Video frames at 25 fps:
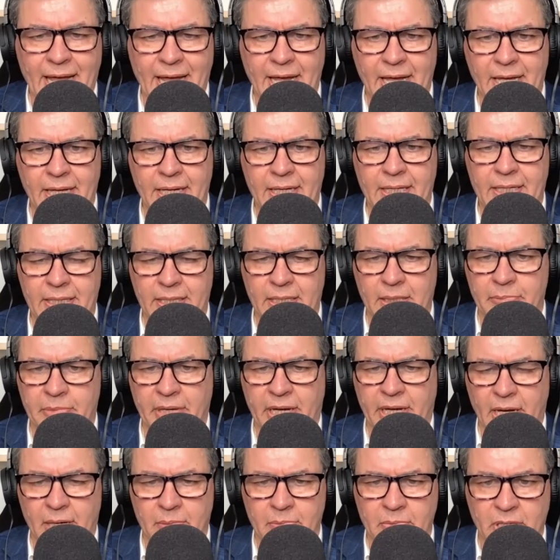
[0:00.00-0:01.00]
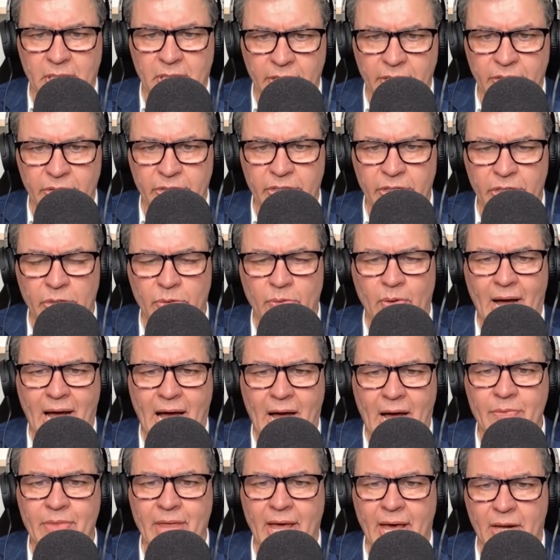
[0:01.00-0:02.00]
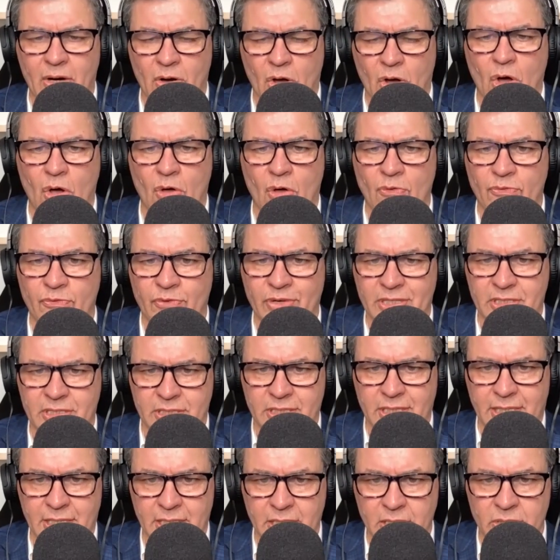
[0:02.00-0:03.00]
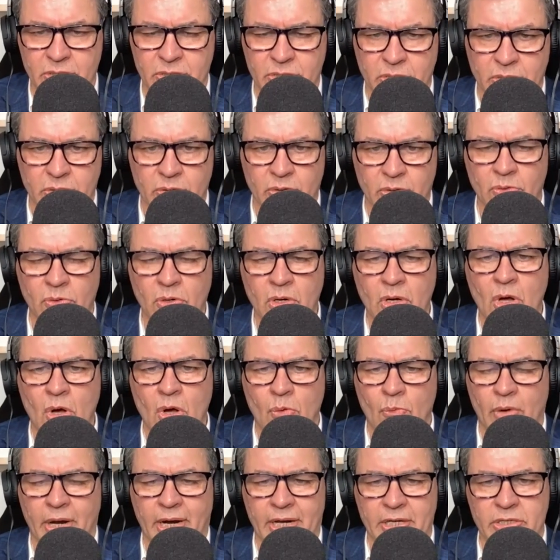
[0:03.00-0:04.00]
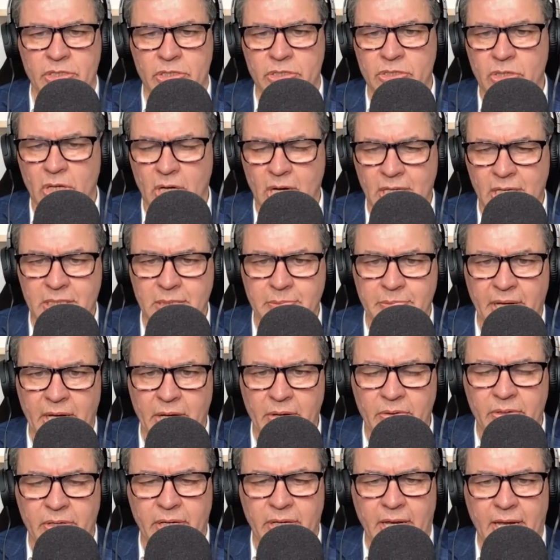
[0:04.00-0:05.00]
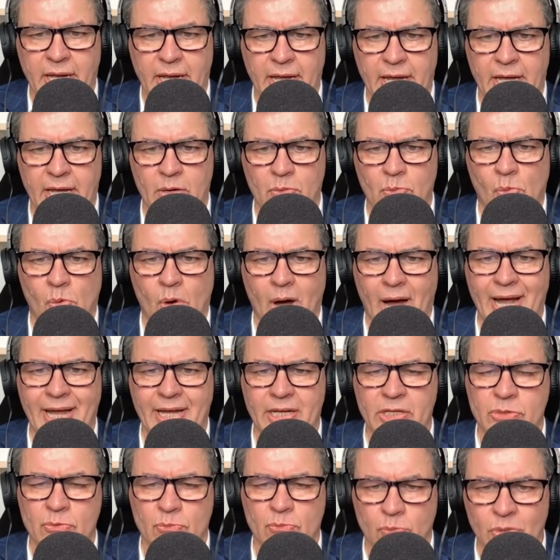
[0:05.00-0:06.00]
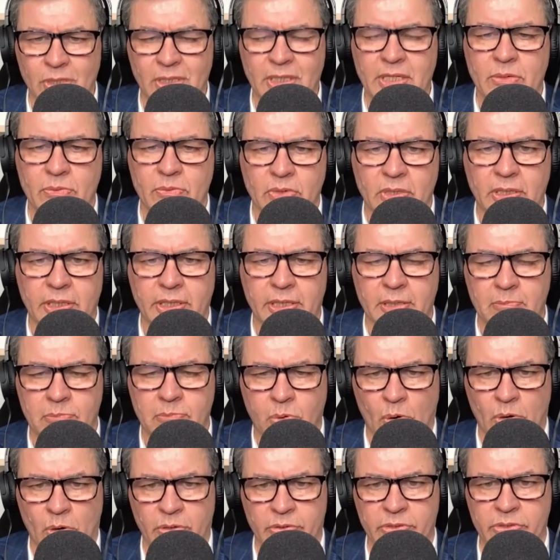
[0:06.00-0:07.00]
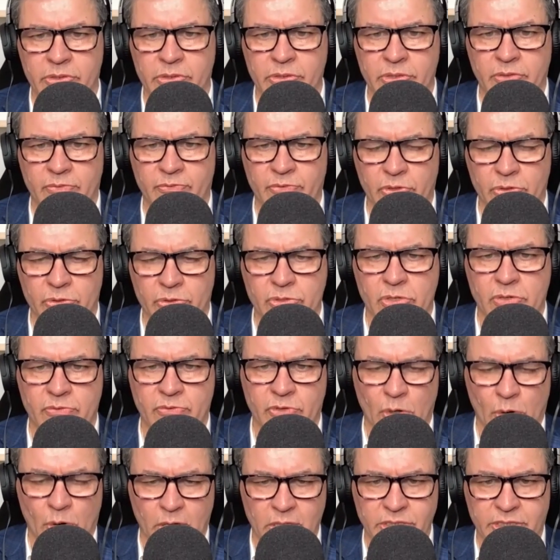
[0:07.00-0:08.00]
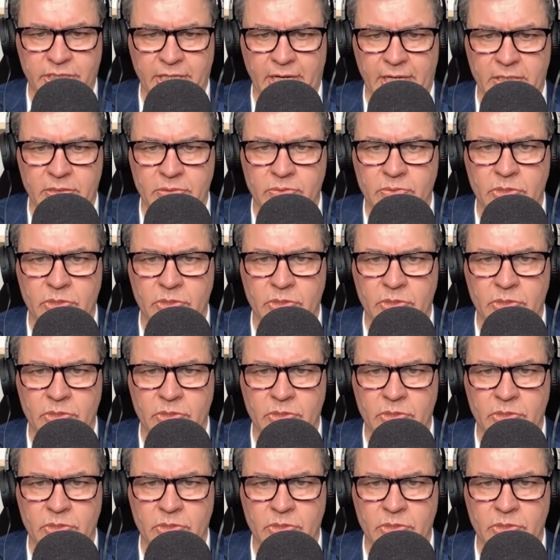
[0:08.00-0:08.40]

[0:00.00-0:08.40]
And it'll become clear to you how that all fits into what I just talked about and why it's really, really important to the future of the oil sand.